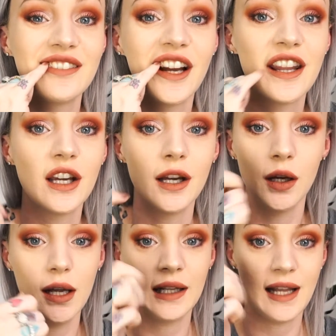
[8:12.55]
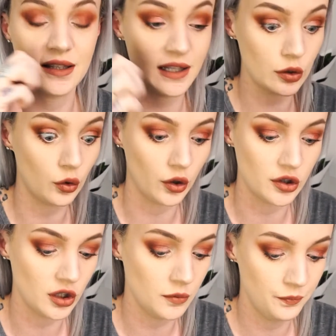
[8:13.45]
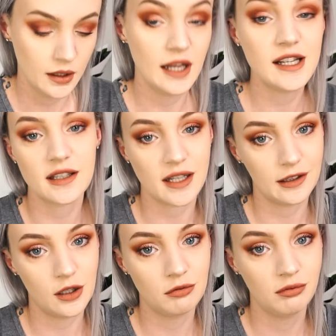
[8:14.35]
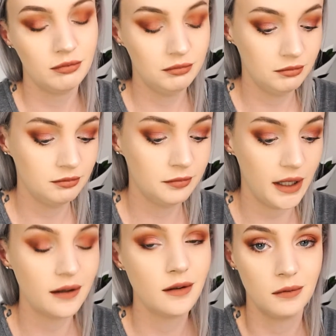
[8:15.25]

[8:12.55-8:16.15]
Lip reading: where the elastics hook onto. It doesn't take long, but